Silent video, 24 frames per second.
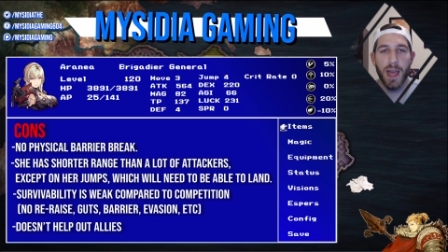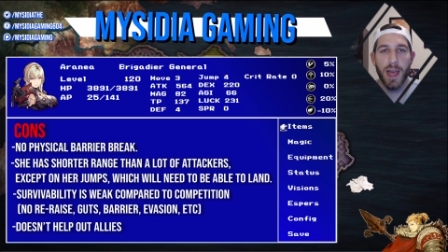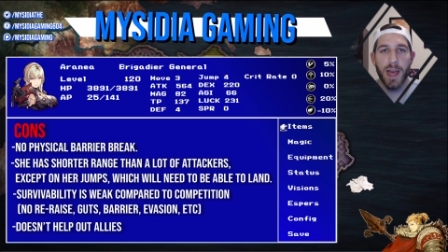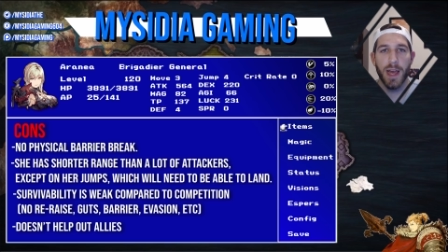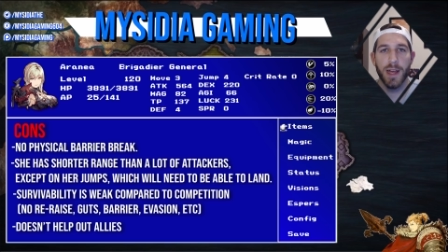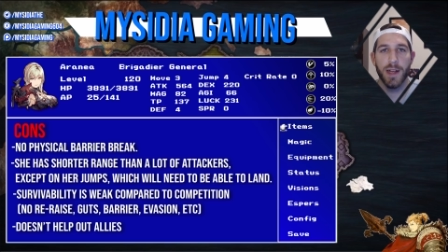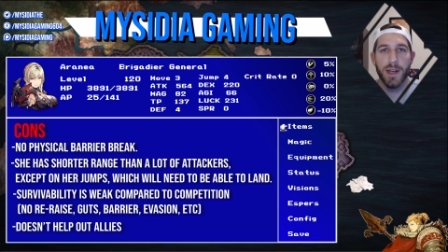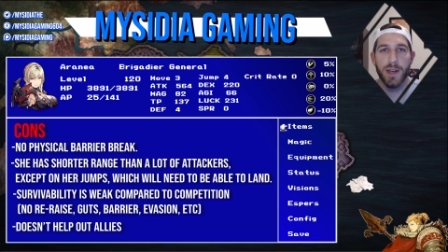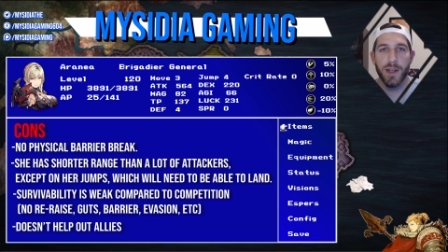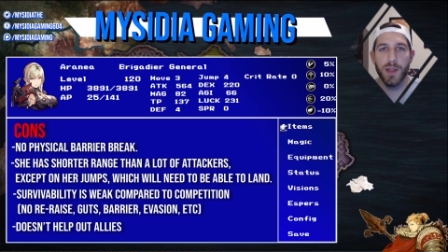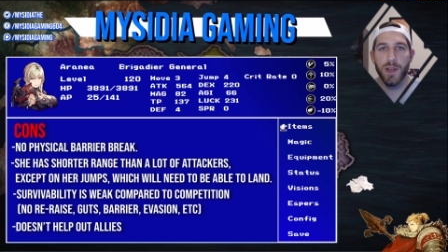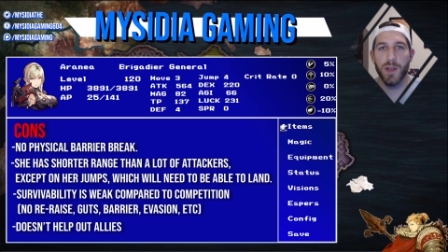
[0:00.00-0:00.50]

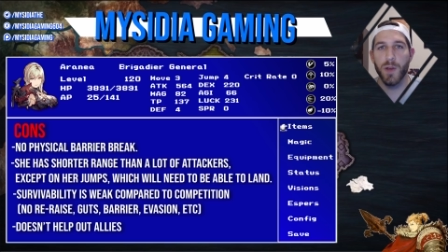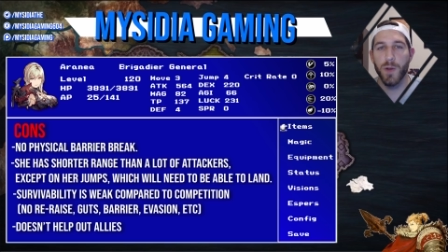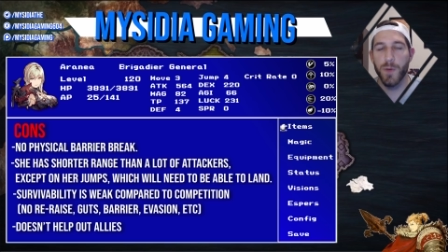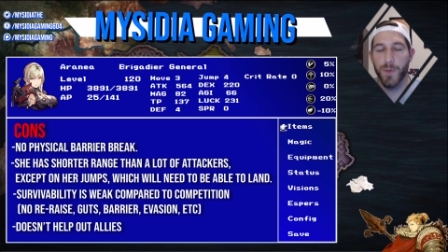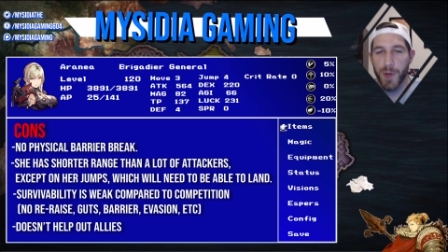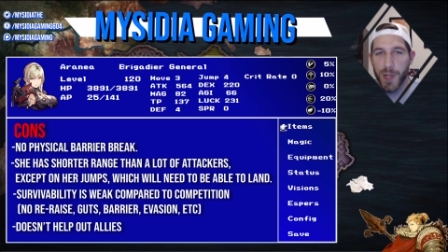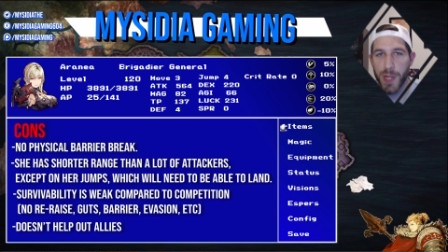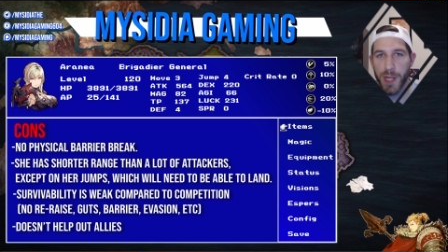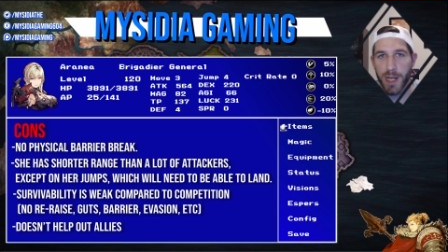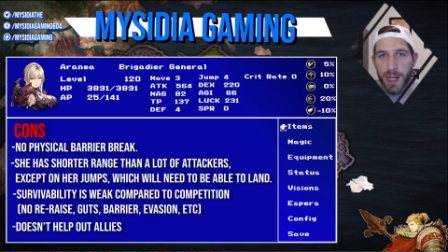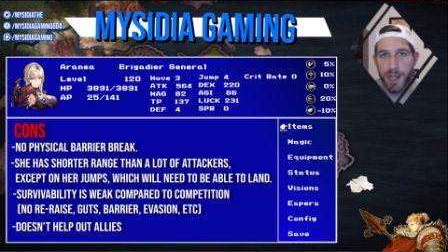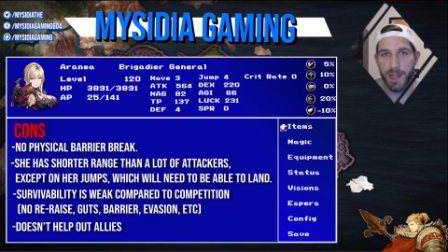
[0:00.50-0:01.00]
and you
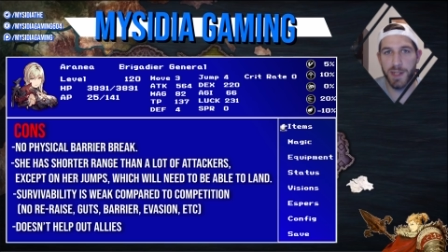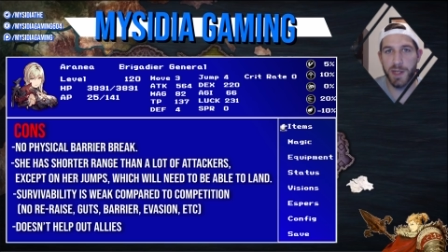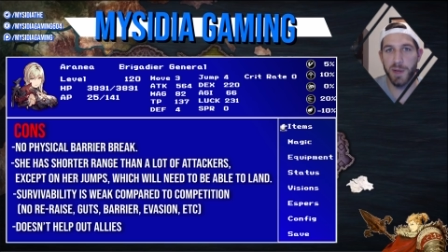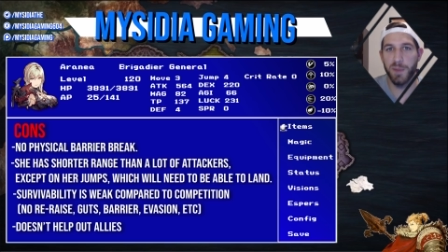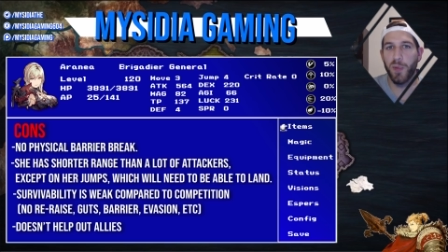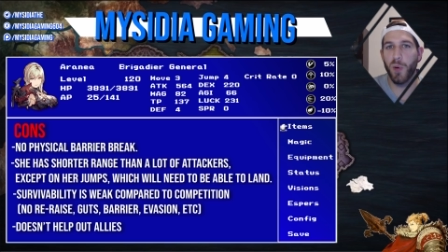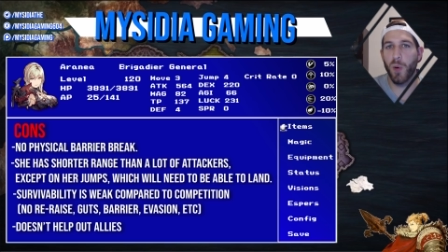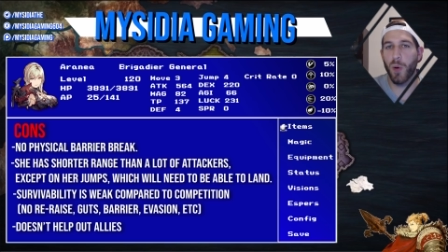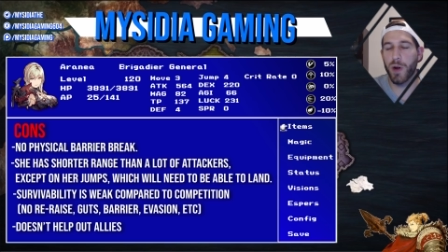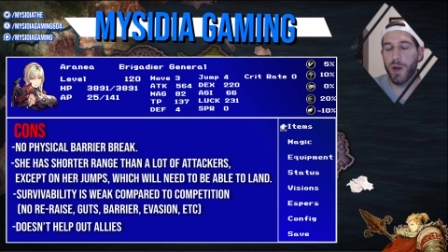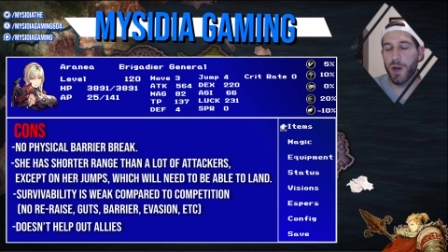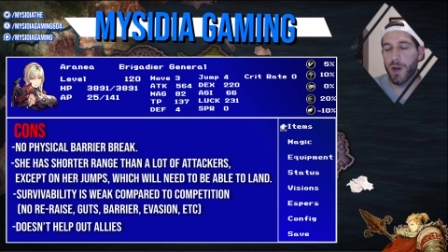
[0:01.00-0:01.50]
really got to
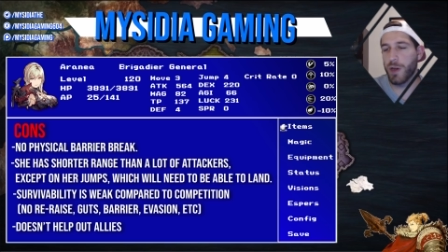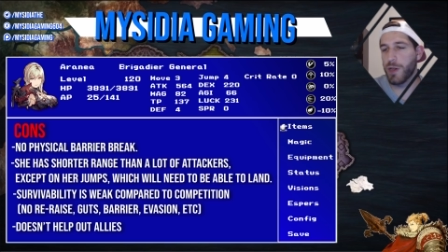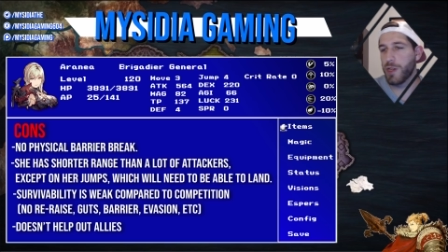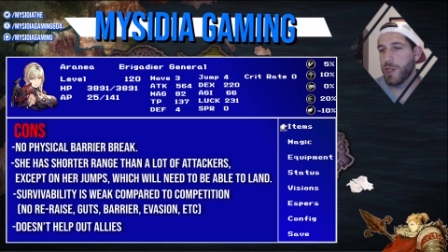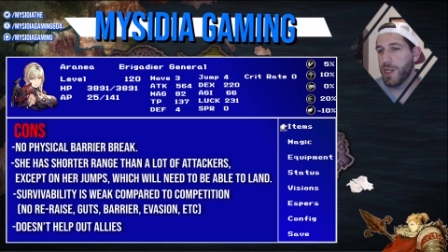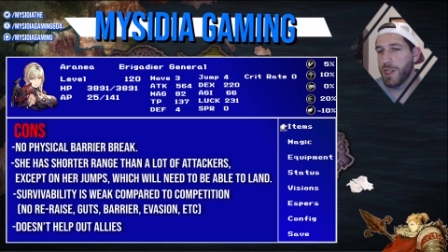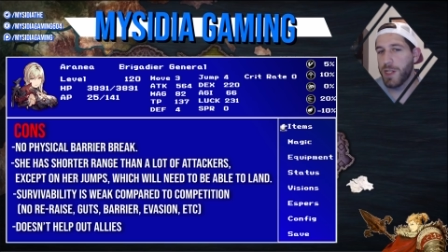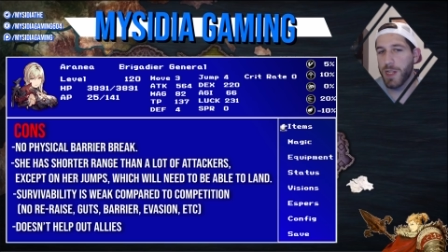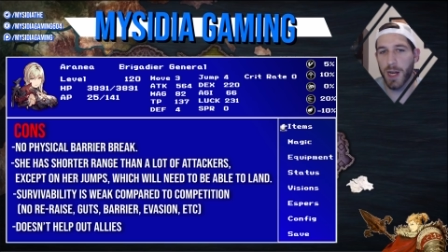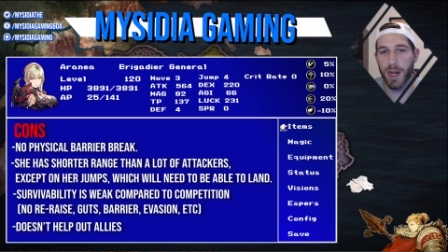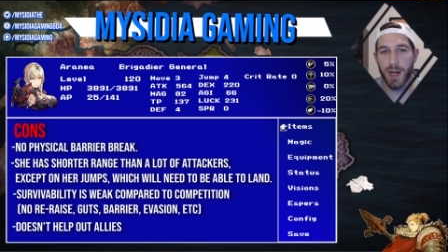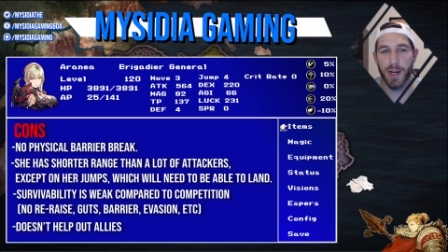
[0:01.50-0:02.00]
support her.
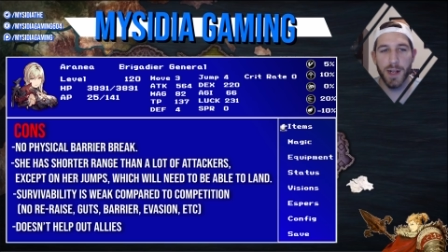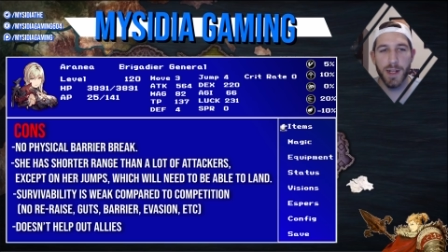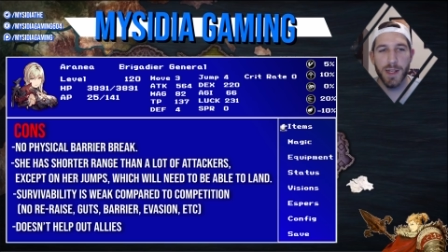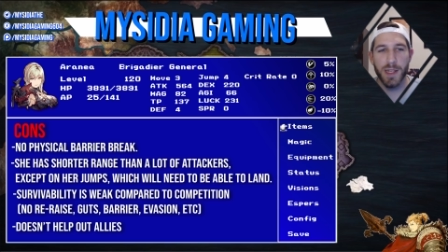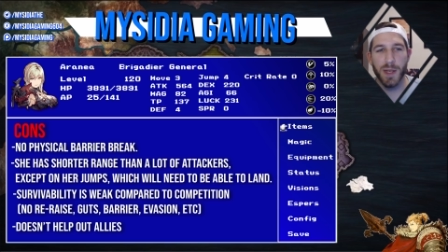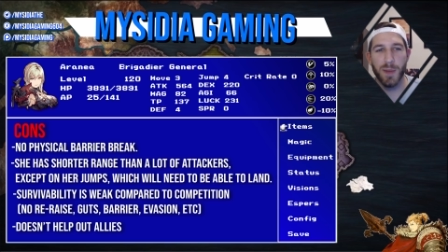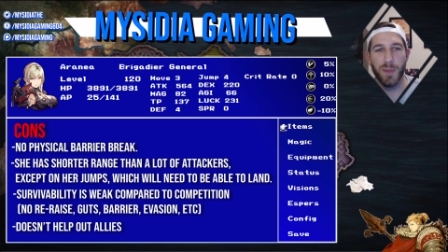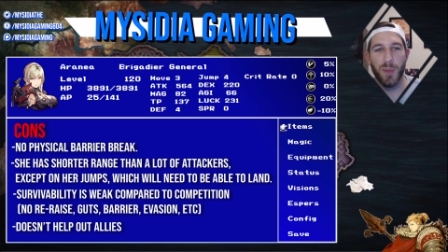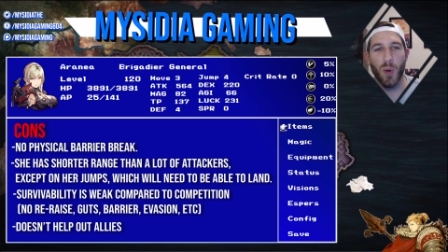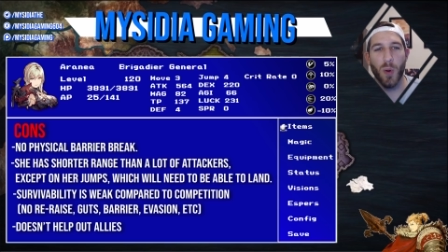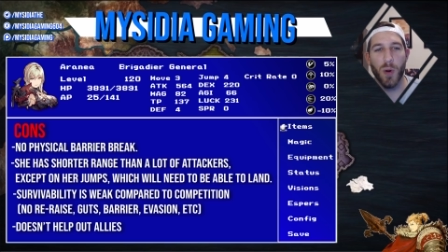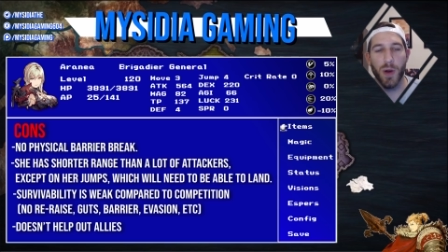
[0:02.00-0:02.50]
She's not going to
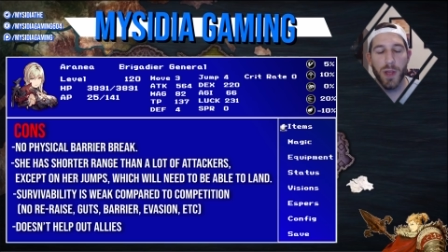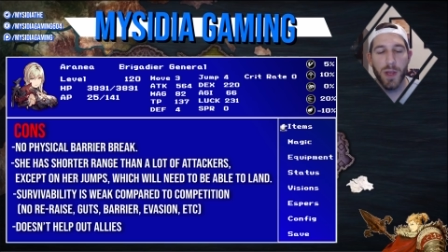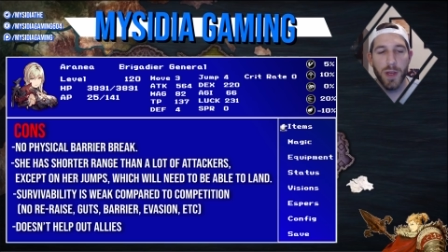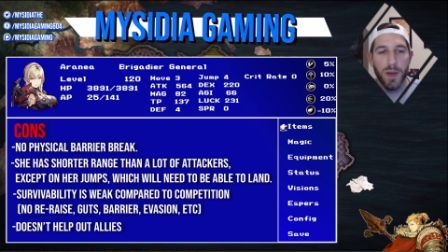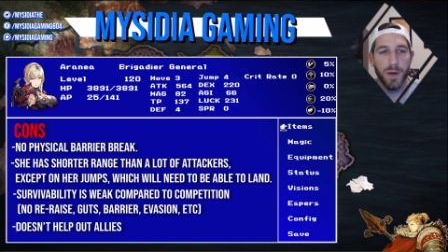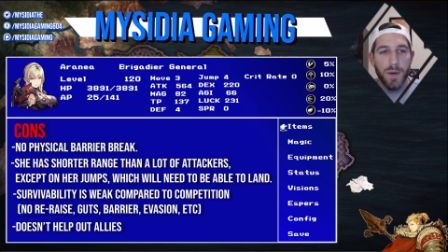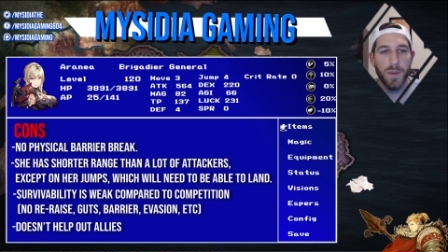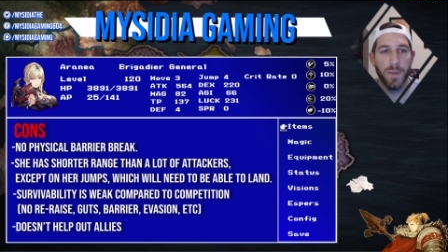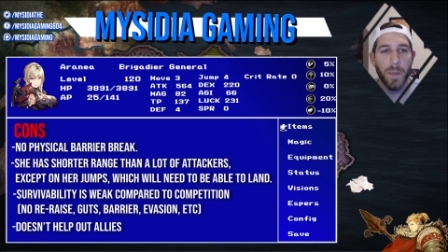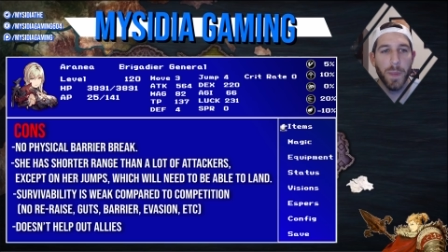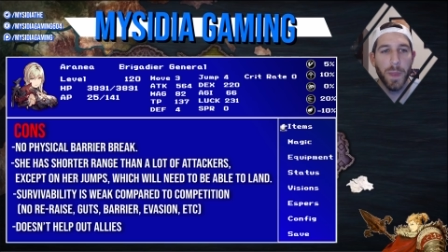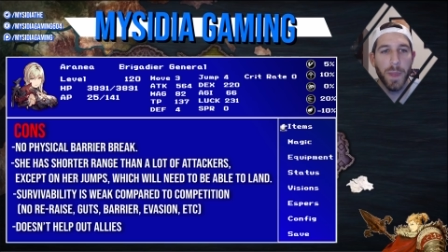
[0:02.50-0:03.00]
support
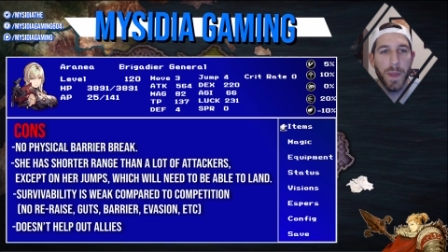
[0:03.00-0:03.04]
you.